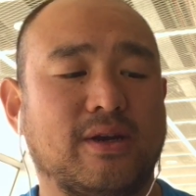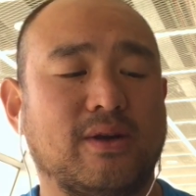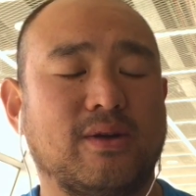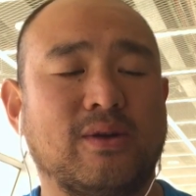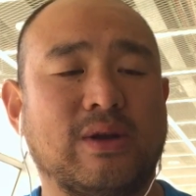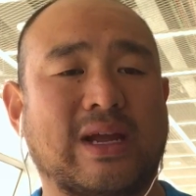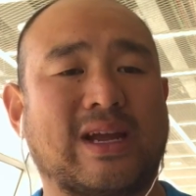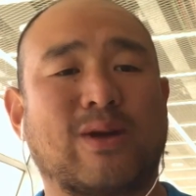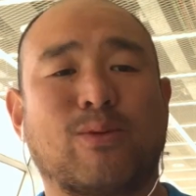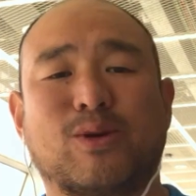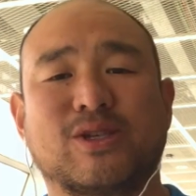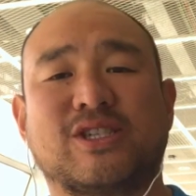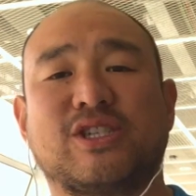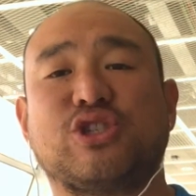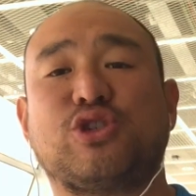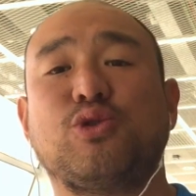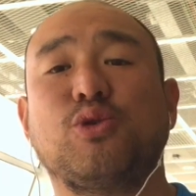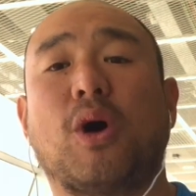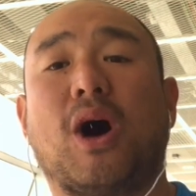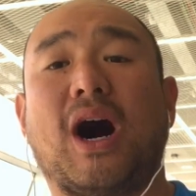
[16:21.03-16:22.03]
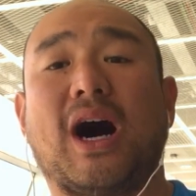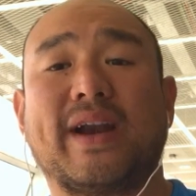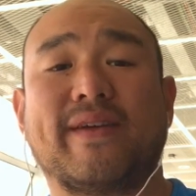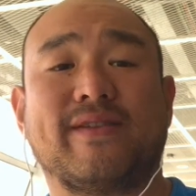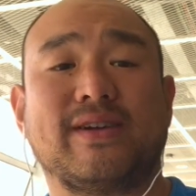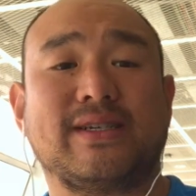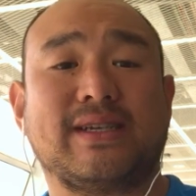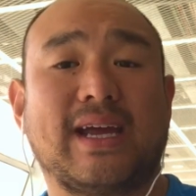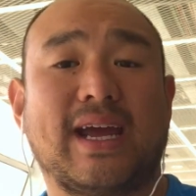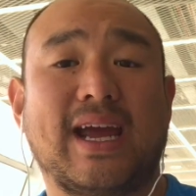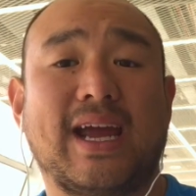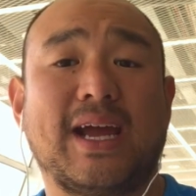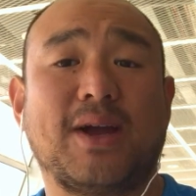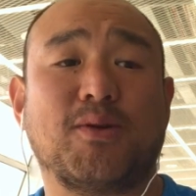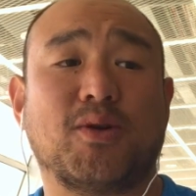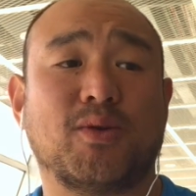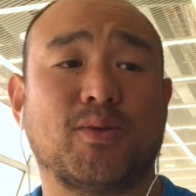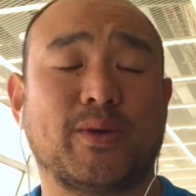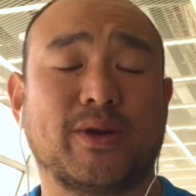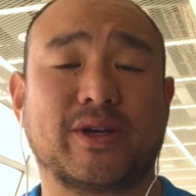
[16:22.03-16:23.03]
like it wasn't too hot of a day,
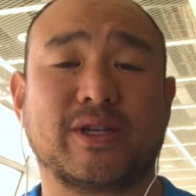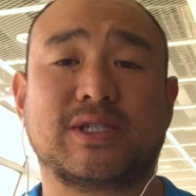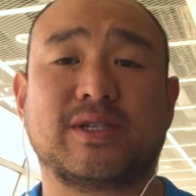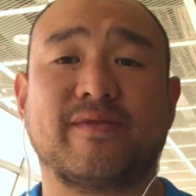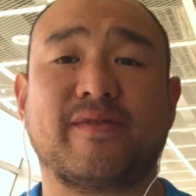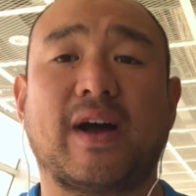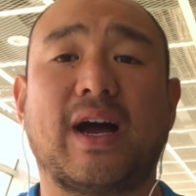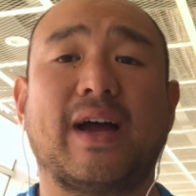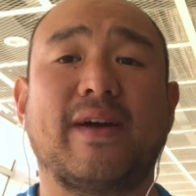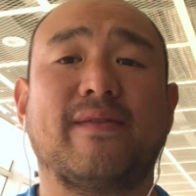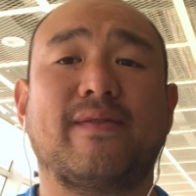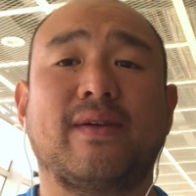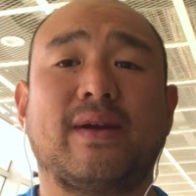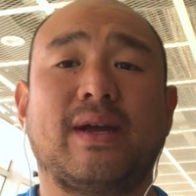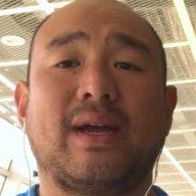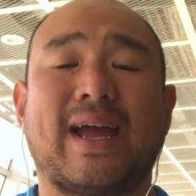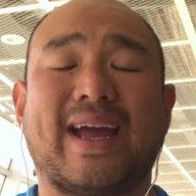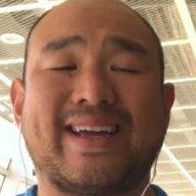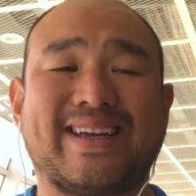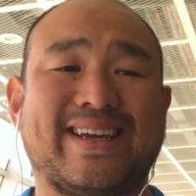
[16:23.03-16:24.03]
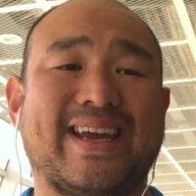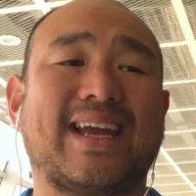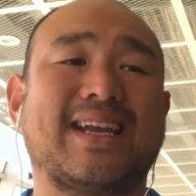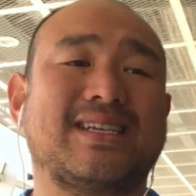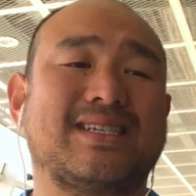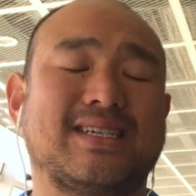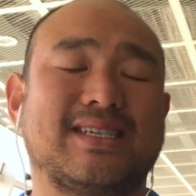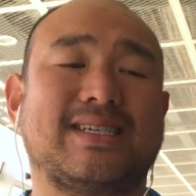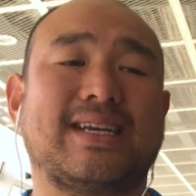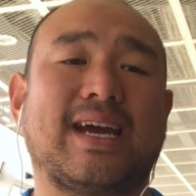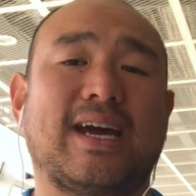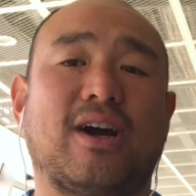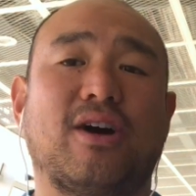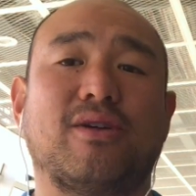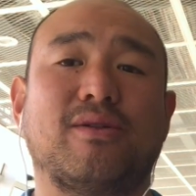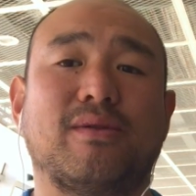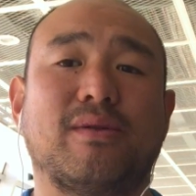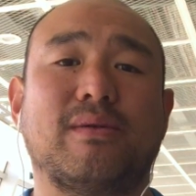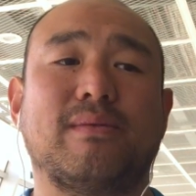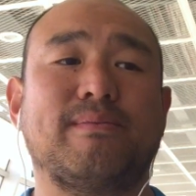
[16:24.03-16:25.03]
or we're going to survive and get into
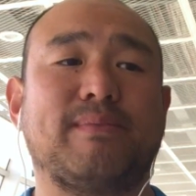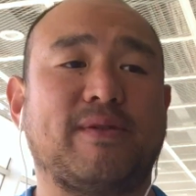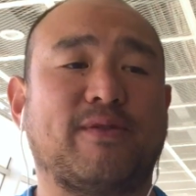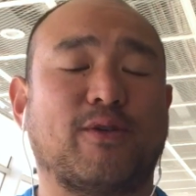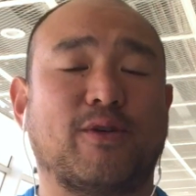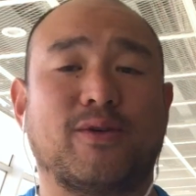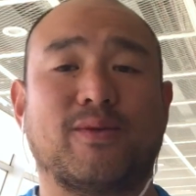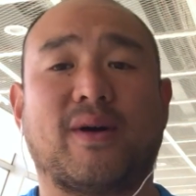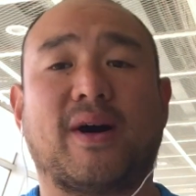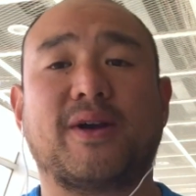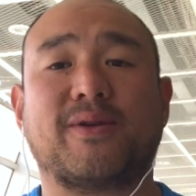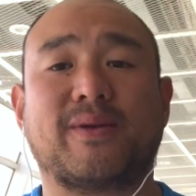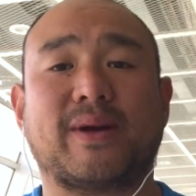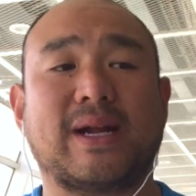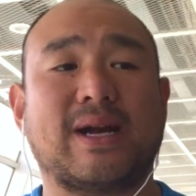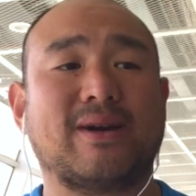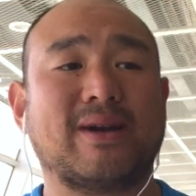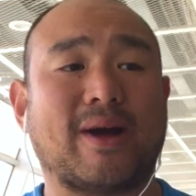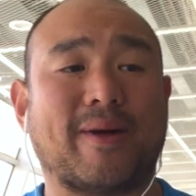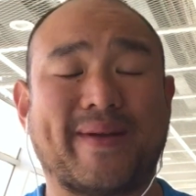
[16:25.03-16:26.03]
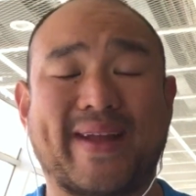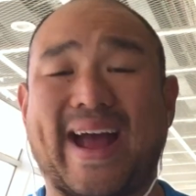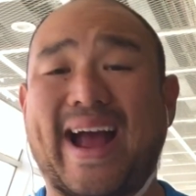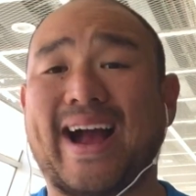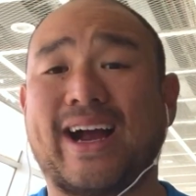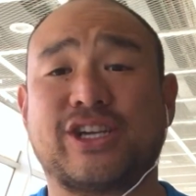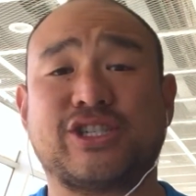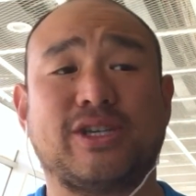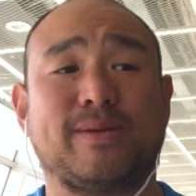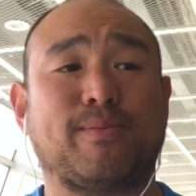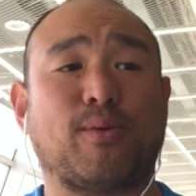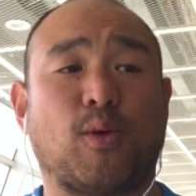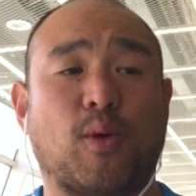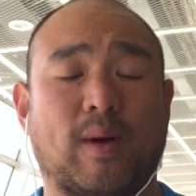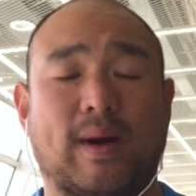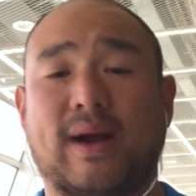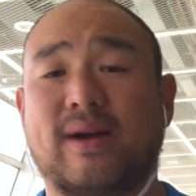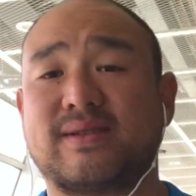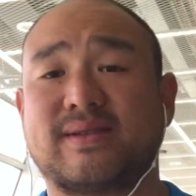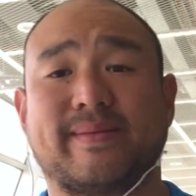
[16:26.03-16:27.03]
town before the water ran out, I would actually
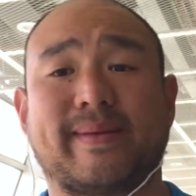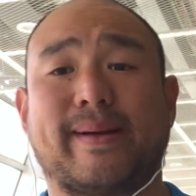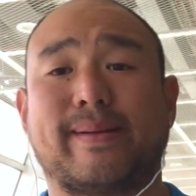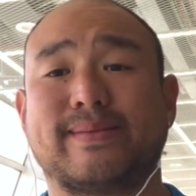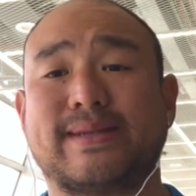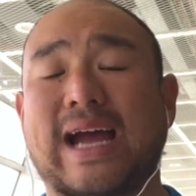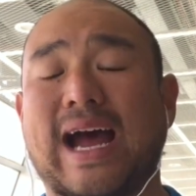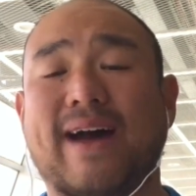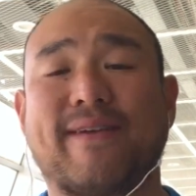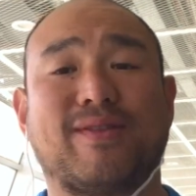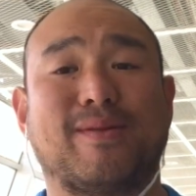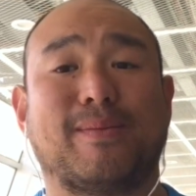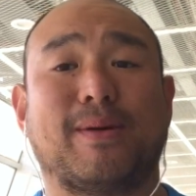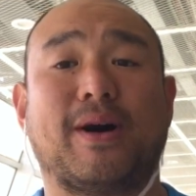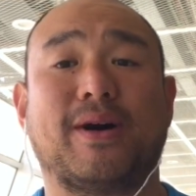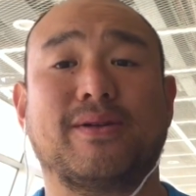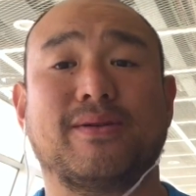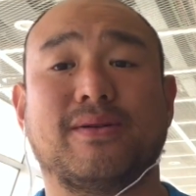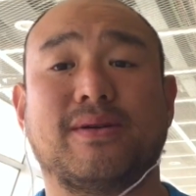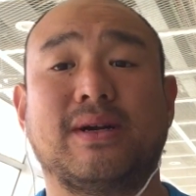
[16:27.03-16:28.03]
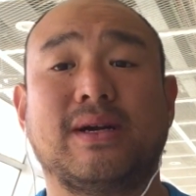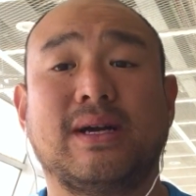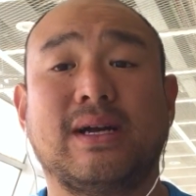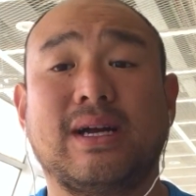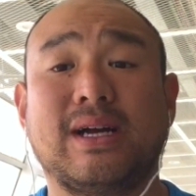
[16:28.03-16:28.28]
pour out sometimes half the bottle